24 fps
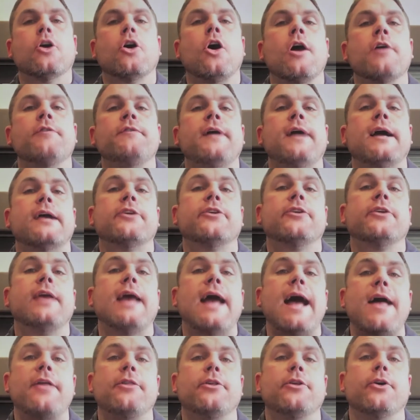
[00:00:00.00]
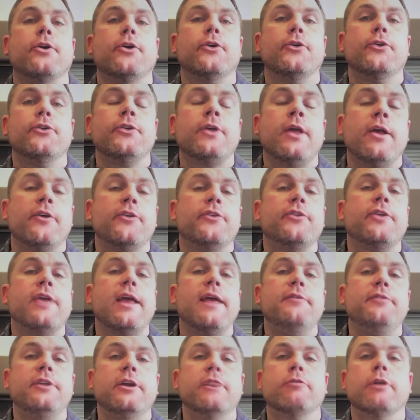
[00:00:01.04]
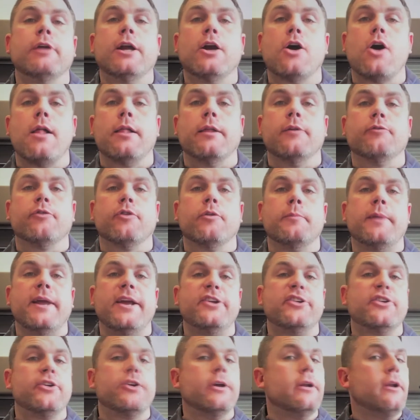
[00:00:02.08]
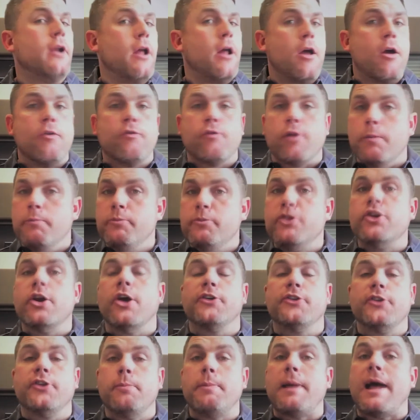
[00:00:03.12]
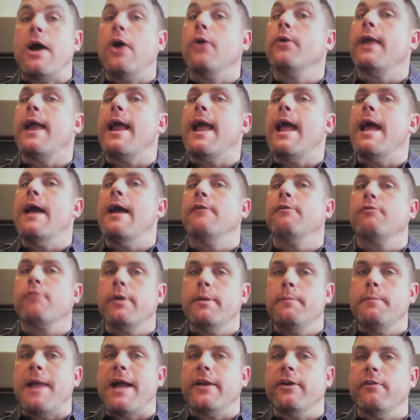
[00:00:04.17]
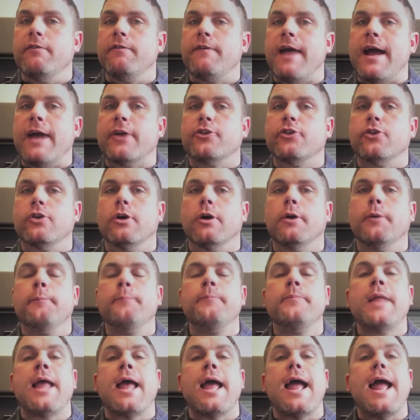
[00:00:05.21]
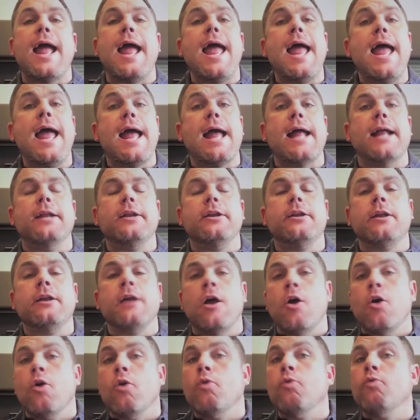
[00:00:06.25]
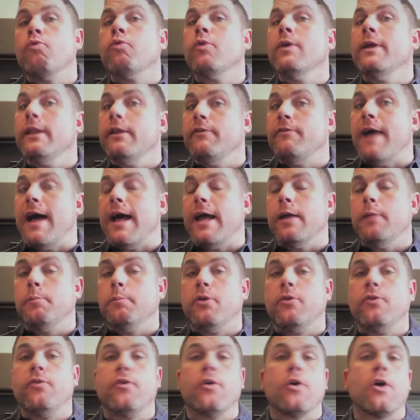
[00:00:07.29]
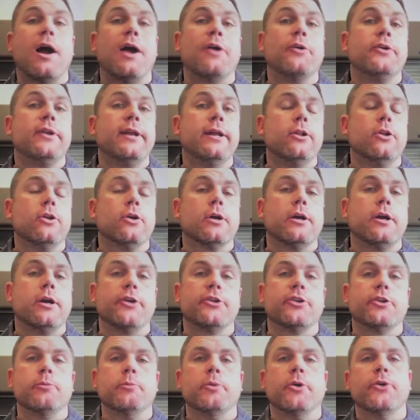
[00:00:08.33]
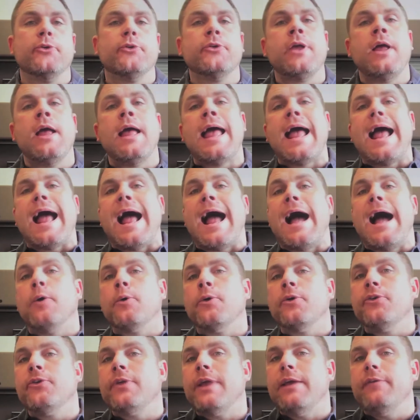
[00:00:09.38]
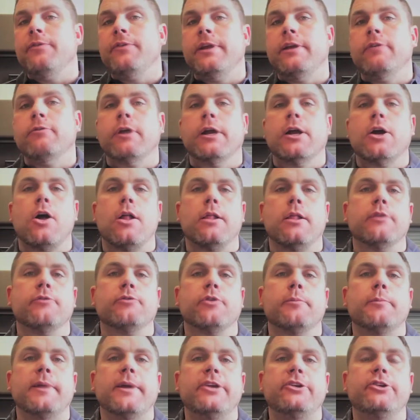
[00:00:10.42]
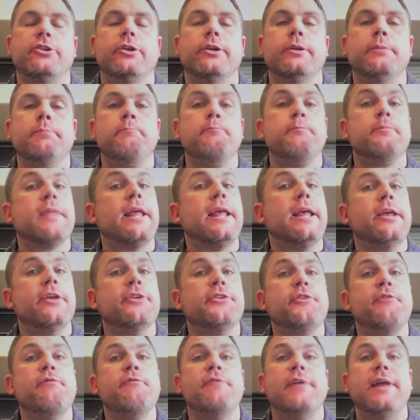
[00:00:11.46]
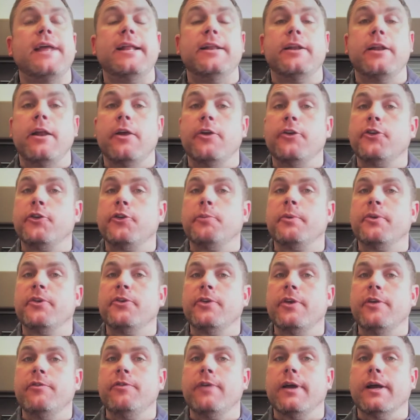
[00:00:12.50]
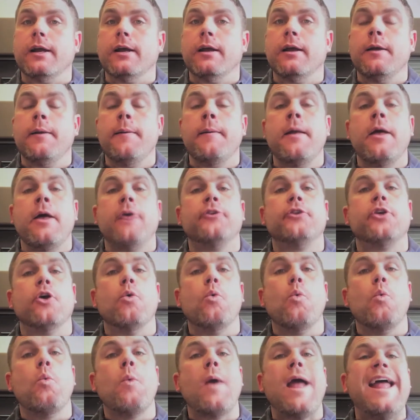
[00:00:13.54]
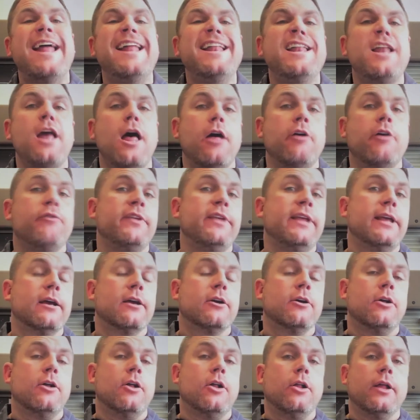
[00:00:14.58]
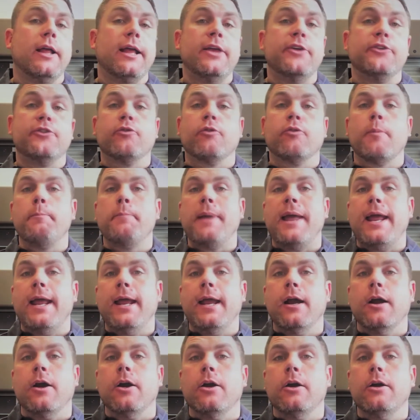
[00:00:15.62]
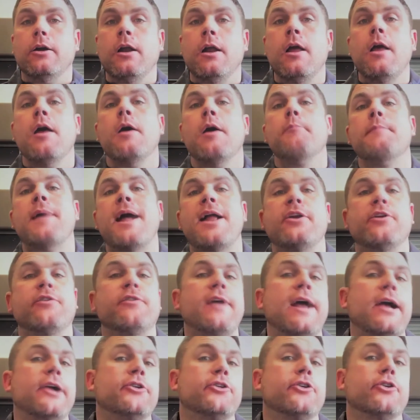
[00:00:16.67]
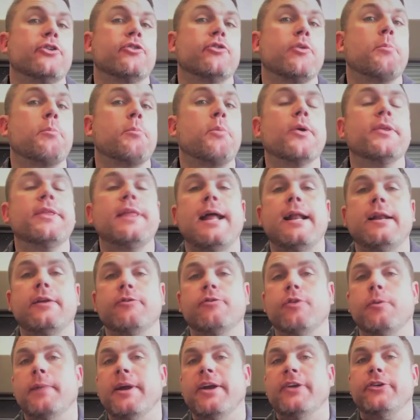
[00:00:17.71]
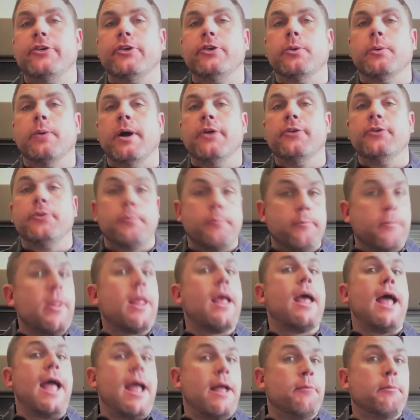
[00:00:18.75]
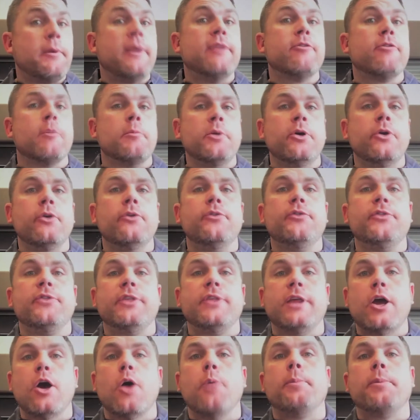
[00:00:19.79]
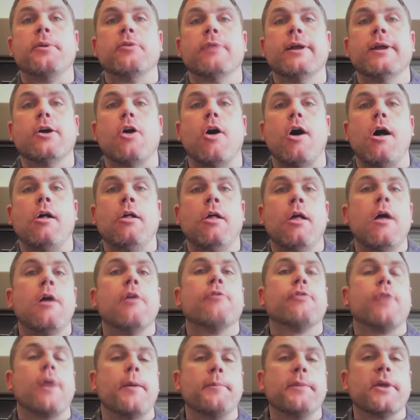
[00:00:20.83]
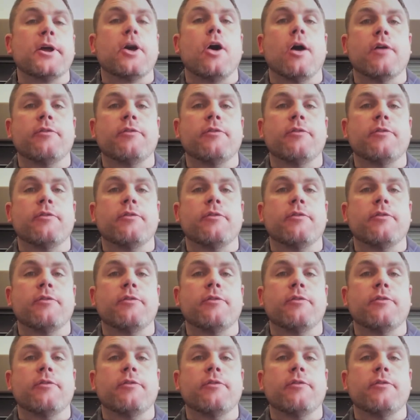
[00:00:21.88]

CARFAX gathers safety recall information from just about every manufacturer. And really valuable for our dealer customers, our safety recall information is VIN specific. So when a vehicle is repaired, manufacturers report that information to us, and we remove the open recall from the